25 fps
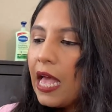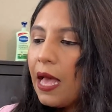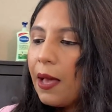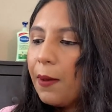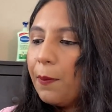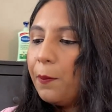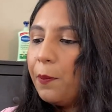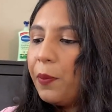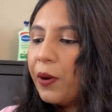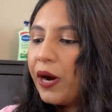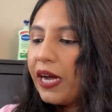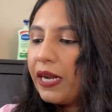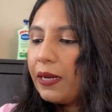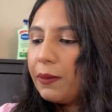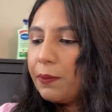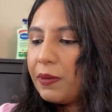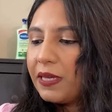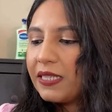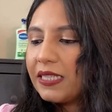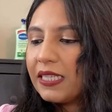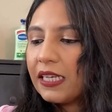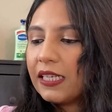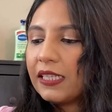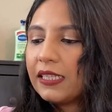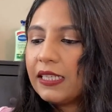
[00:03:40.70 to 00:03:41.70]
but
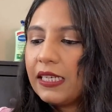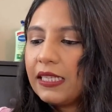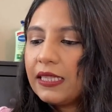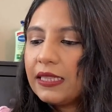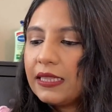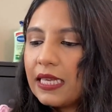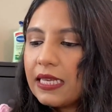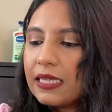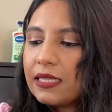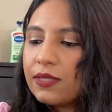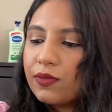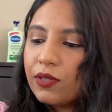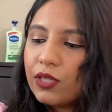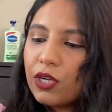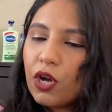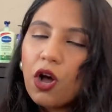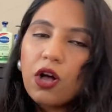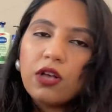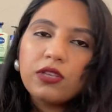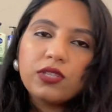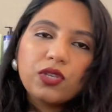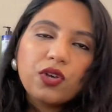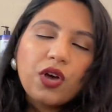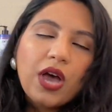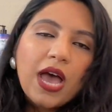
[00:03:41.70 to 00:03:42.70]
basically this one
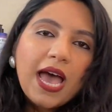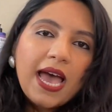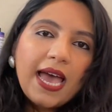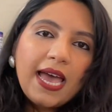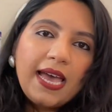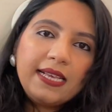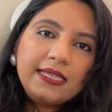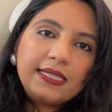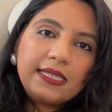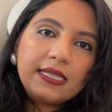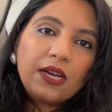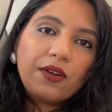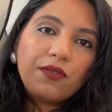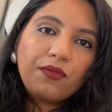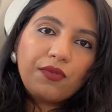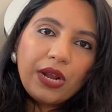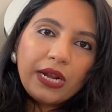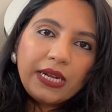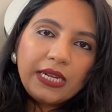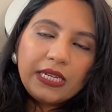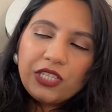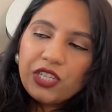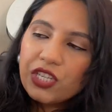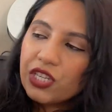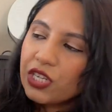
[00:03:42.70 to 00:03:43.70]
also has red
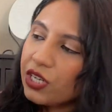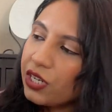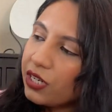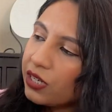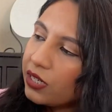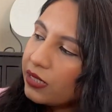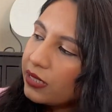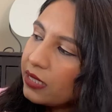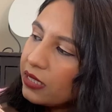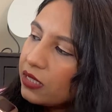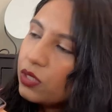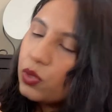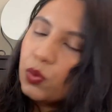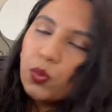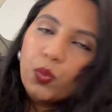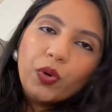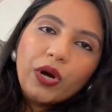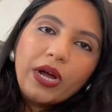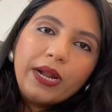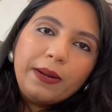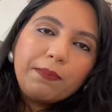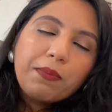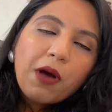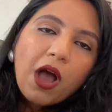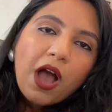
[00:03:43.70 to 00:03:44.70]
interior. There's
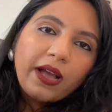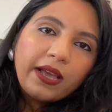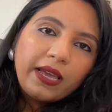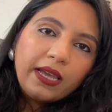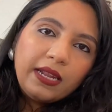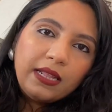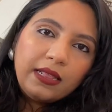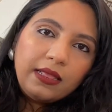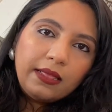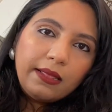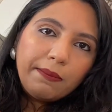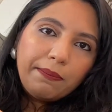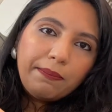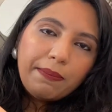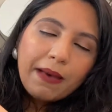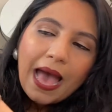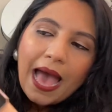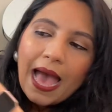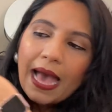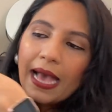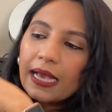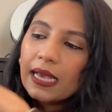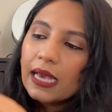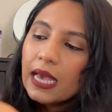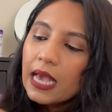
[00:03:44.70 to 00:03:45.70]
one pocket in the
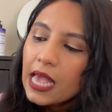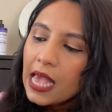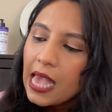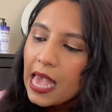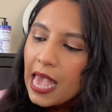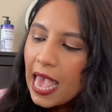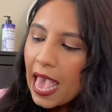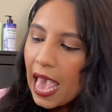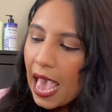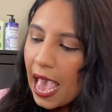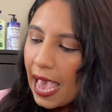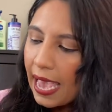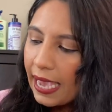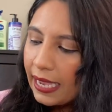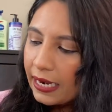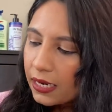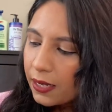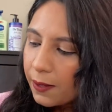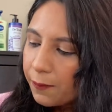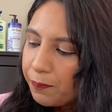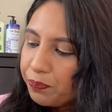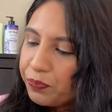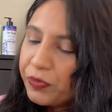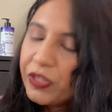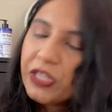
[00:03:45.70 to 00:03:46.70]
back,
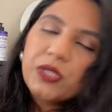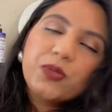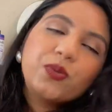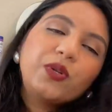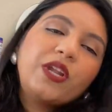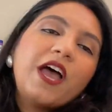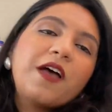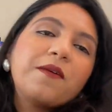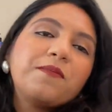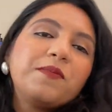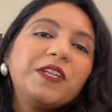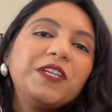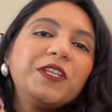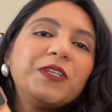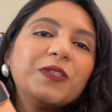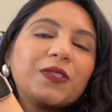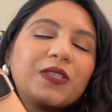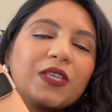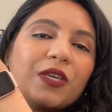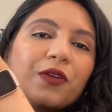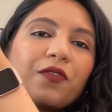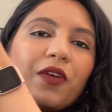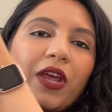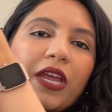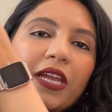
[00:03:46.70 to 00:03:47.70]
and this one I've been
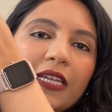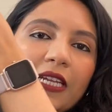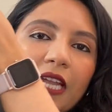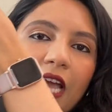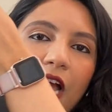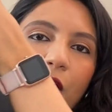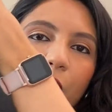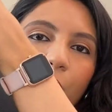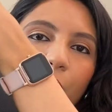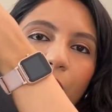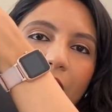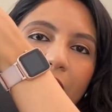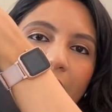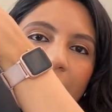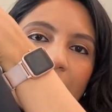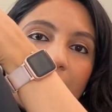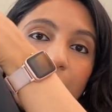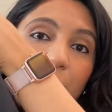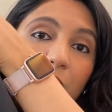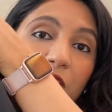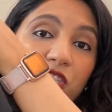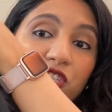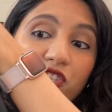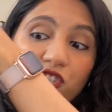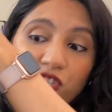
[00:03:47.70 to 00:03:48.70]
using right now as
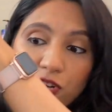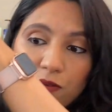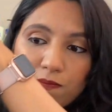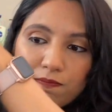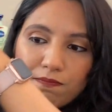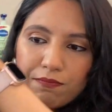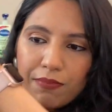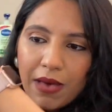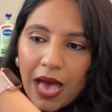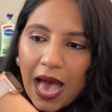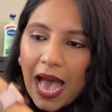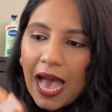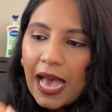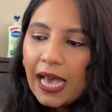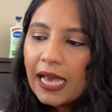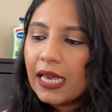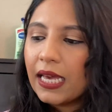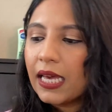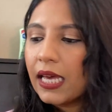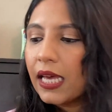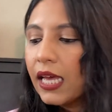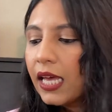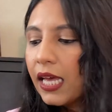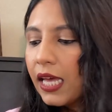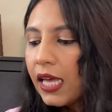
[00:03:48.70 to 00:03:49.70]
my gym
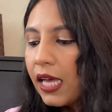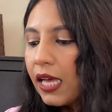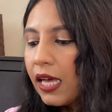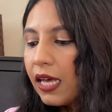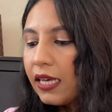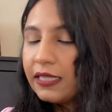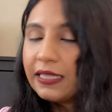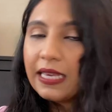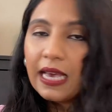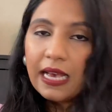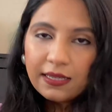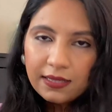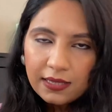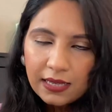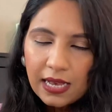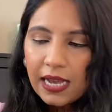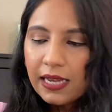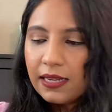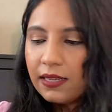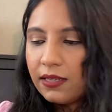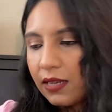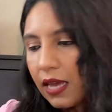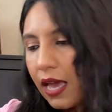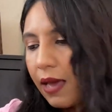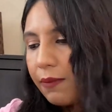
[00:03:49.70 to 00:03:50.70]
bag. Yes,
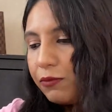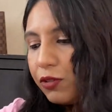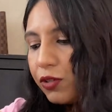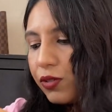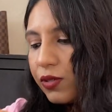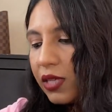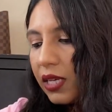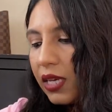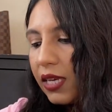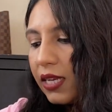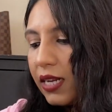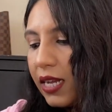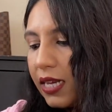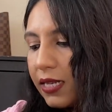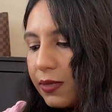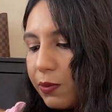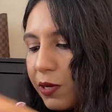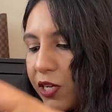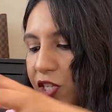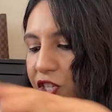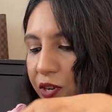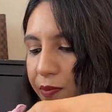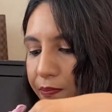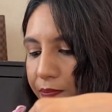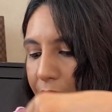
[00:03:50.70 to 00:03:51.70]
I am using it as my
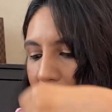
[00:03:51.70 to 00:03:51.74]
gym